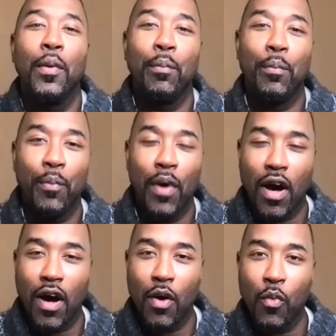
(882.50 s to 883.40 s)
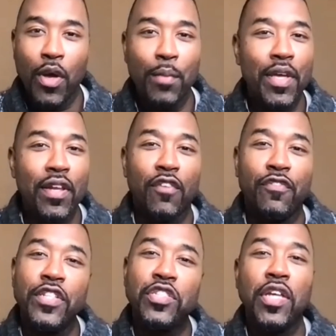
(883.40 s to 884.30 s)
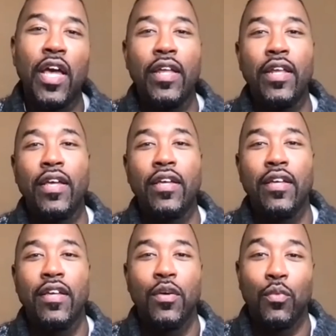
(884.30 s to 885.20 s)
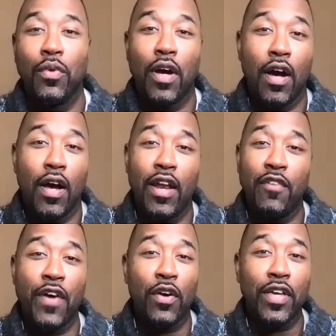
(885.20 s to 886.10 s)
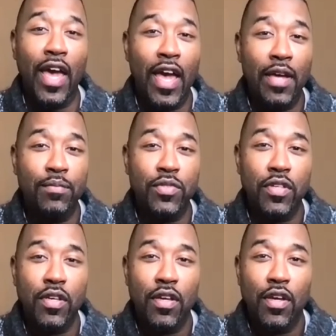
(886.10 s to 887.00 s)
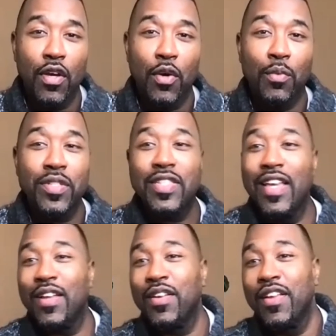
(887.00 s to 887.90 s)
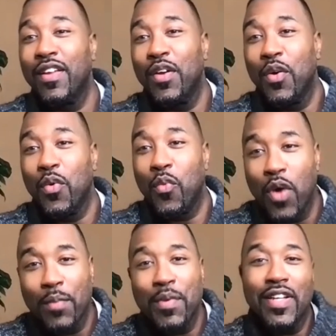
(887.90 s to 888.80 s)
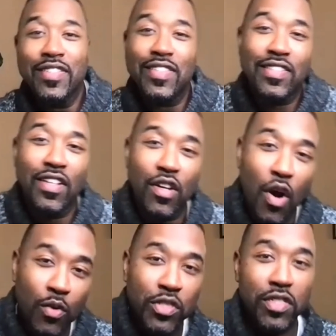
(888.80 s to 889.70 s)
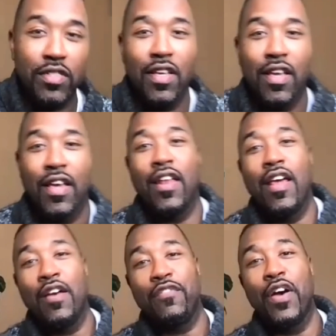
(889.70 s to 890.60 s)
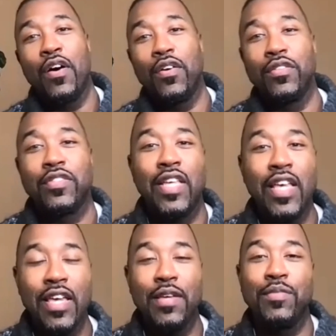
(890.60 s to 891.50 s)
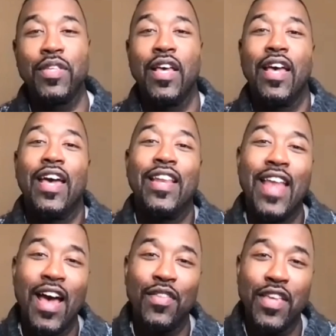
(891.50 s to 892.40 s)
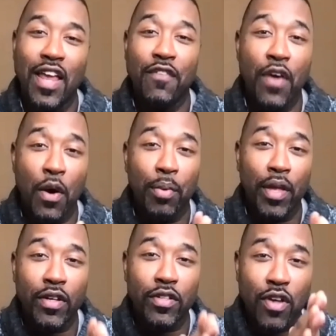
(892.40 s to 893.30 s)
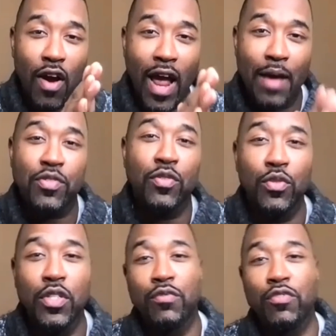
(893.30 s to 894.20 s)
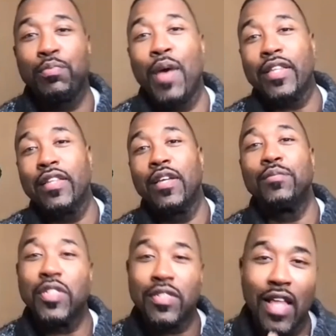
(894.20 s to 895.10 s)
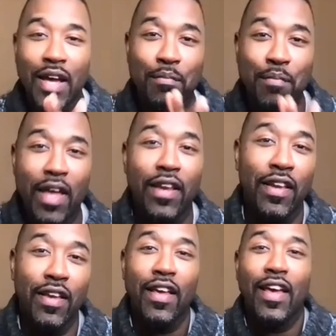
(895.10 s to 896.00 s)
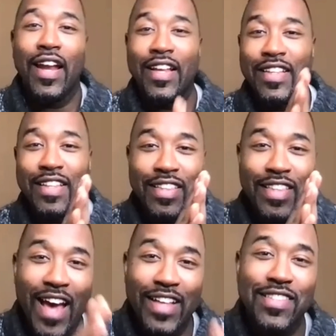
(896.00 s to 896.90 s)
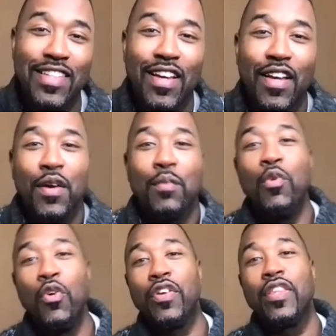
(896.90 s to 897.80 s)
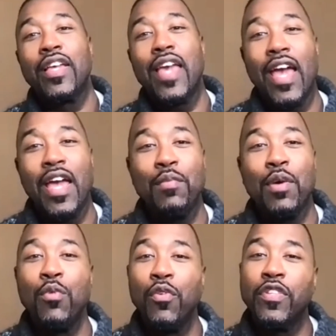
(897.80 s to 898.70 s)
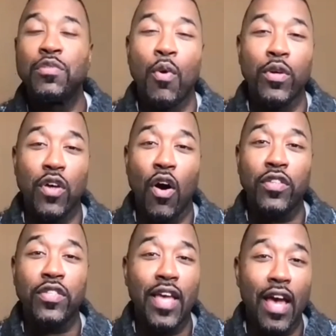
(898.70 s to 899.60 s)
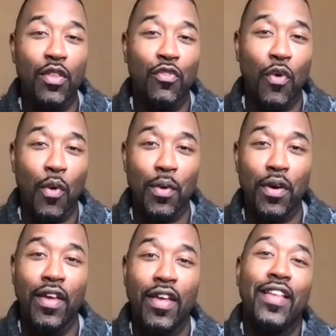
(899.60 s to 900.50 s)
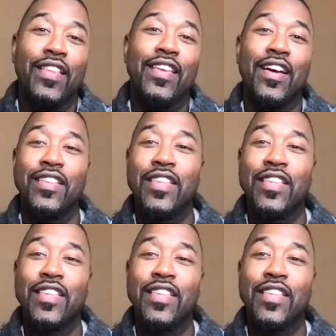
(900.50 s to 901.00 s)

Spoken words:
women officiating NFL games, we're seeing women assistant coaches in NFL teams. And now the NFL players are absolutely respecting them just like men. And I think that that's moving the game and moving sports altogether forward. The other thing we're